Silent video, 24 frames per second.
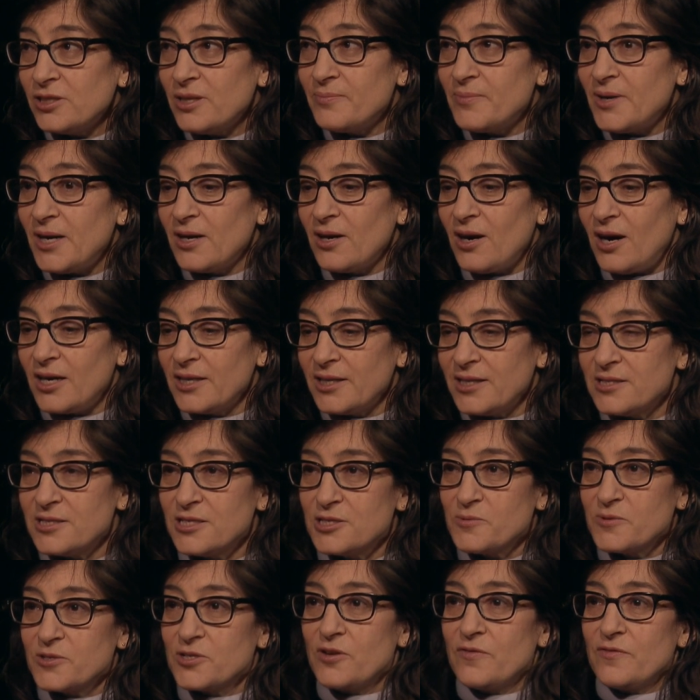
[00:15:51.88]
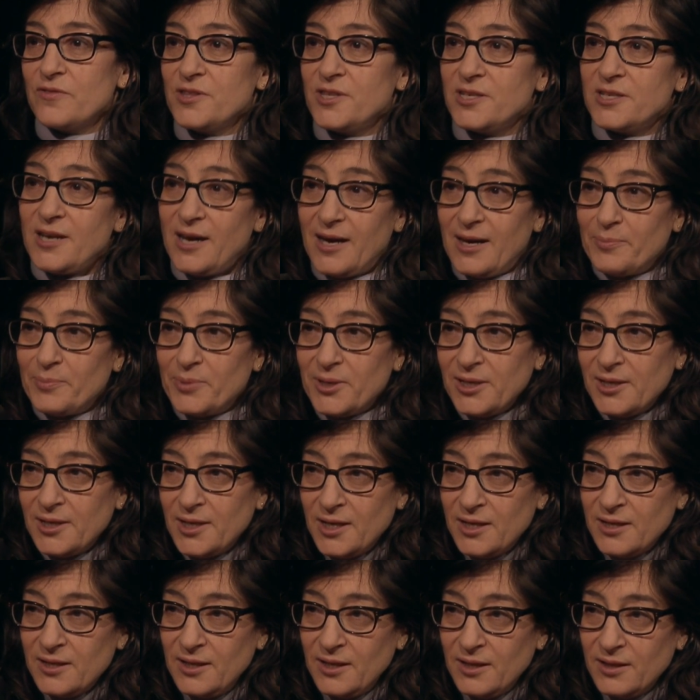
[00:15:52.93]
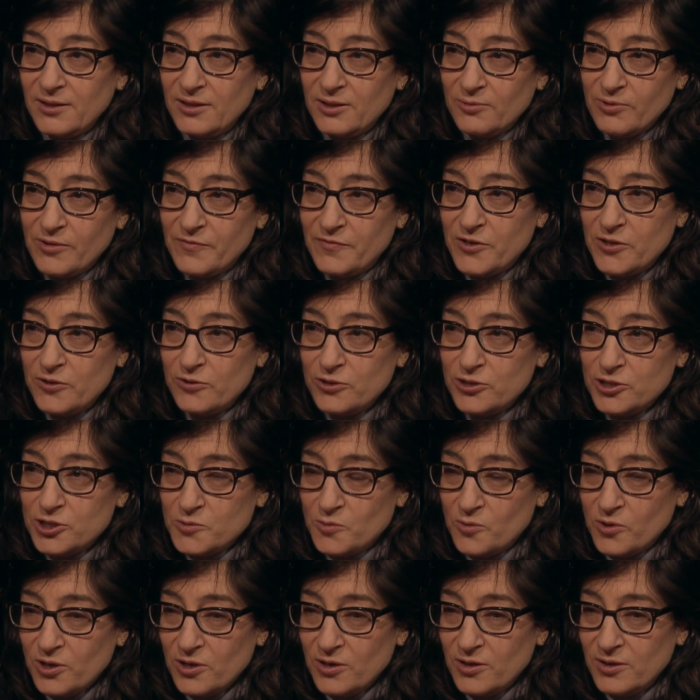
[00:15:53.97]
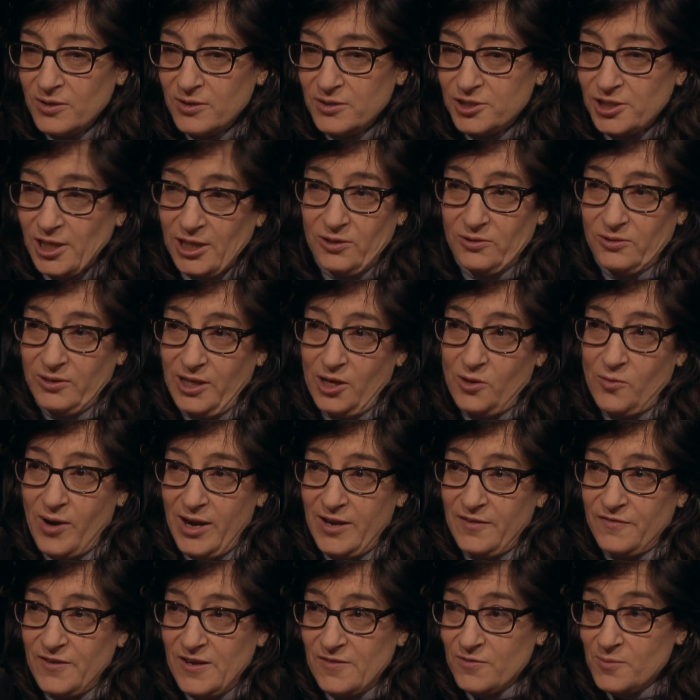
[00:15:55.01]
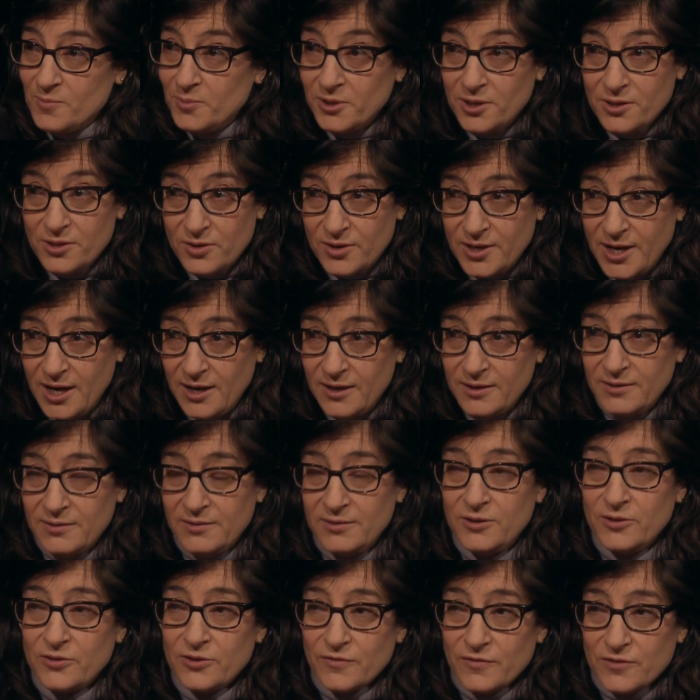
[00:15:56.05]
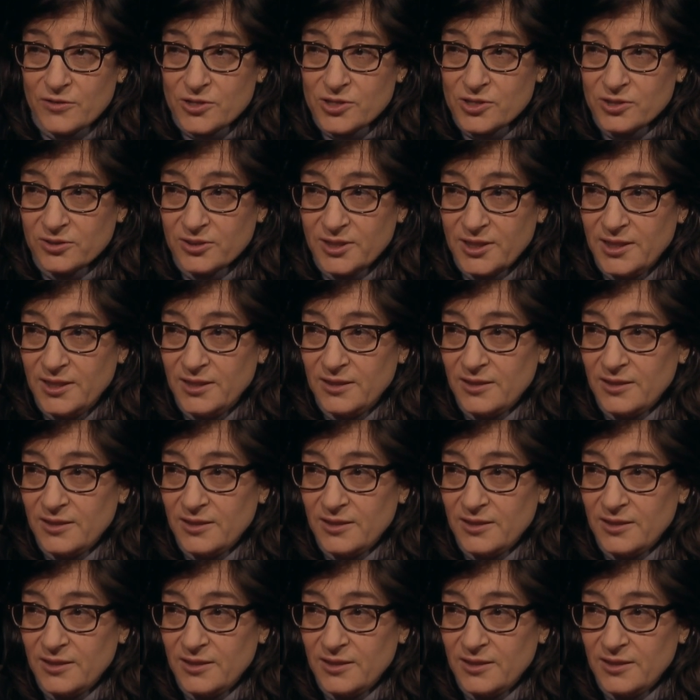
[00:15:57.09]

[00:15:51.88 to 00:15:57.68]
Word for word: among audiences was over the top. The, the reviews were generally quite favorable, though not universally.